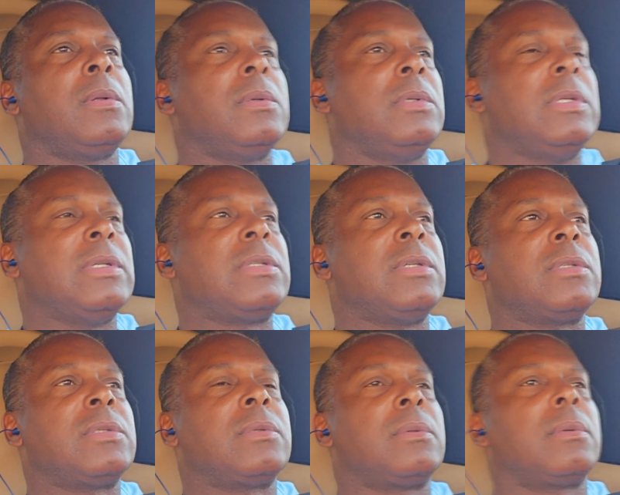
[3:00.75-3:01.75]
this
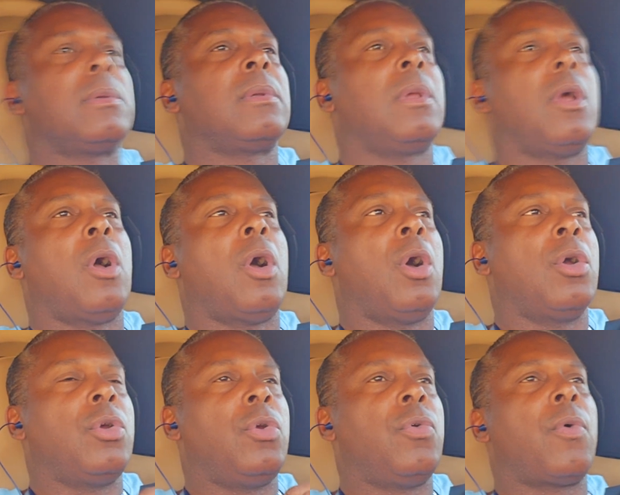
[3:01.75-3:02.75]
is a
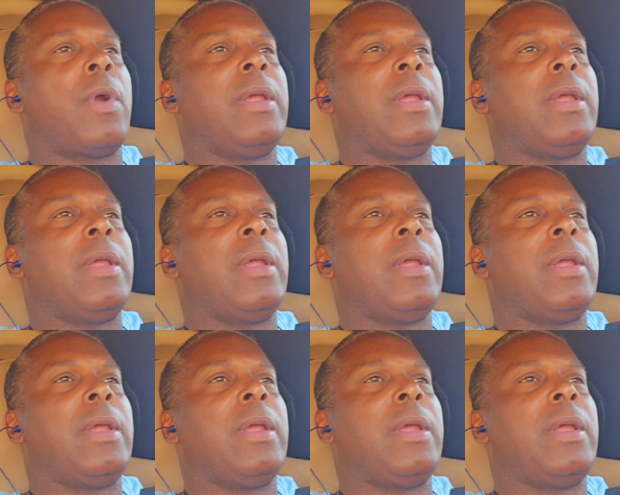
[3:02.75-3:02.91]
great